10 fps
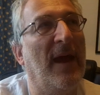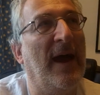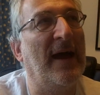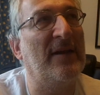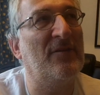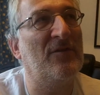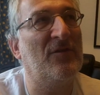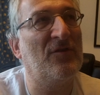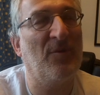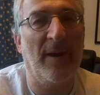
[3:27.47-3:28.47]
And
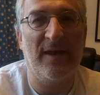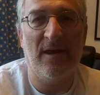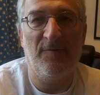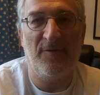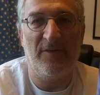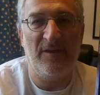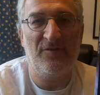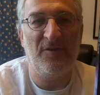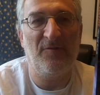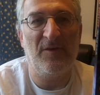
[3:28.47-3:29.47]
to make up for this,
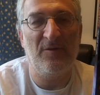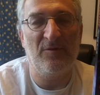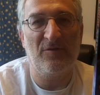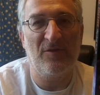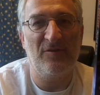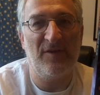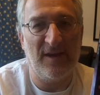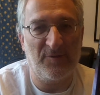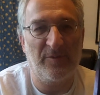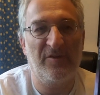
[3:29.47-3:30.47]
she feels that she
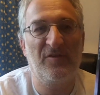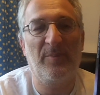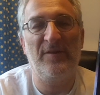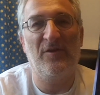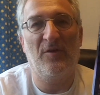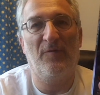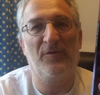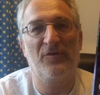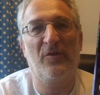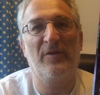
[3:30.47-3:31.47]
has to participate in a
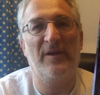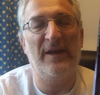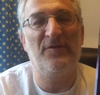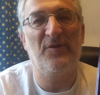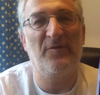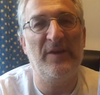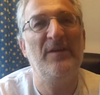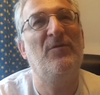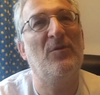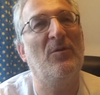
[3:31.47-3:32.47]
conference on the nature of
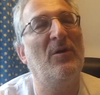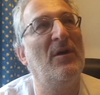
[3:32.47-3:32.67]
evil.